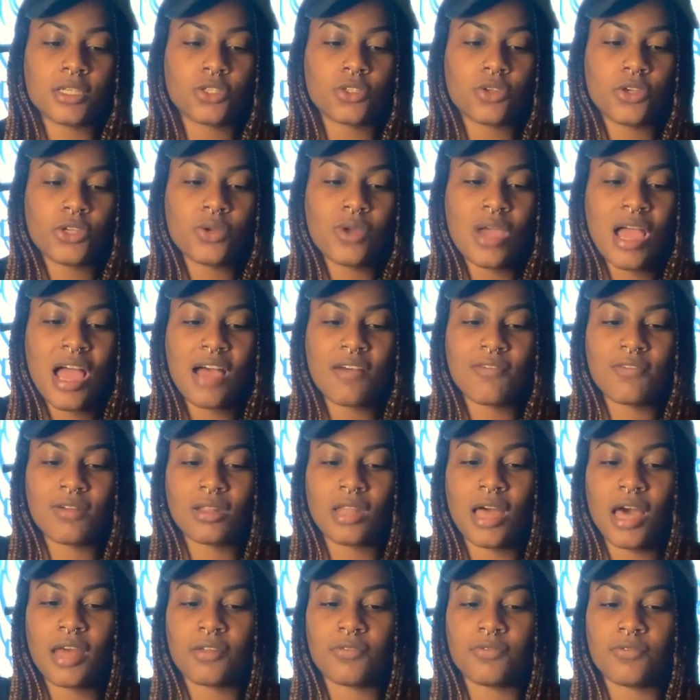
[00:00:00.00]
So you have a
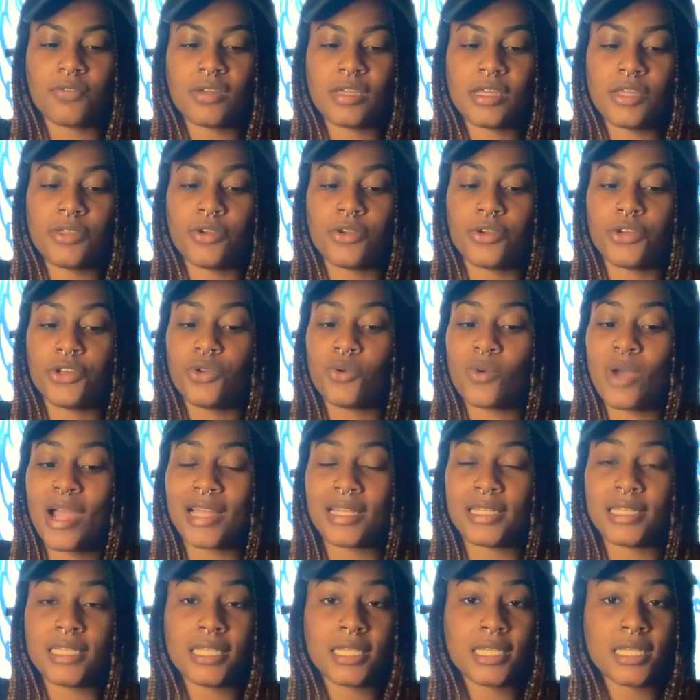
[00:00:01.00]
lot of either new
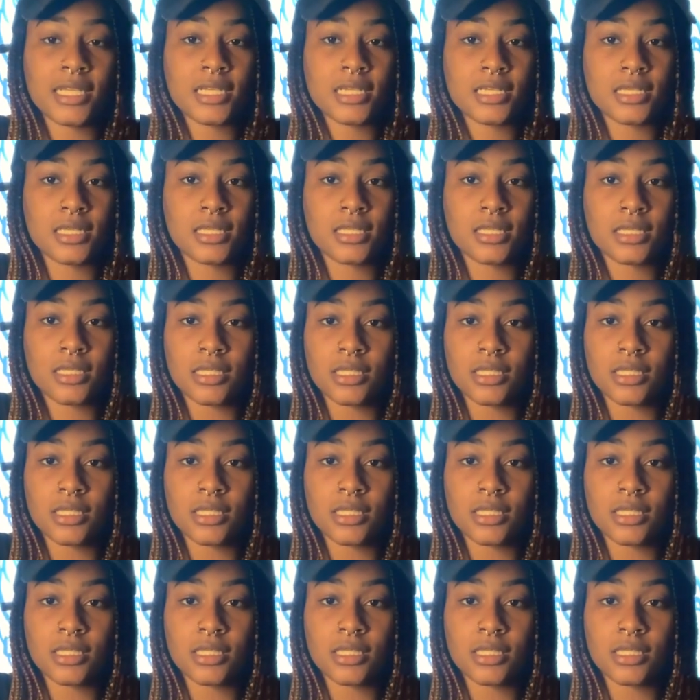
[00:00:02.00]
ideas.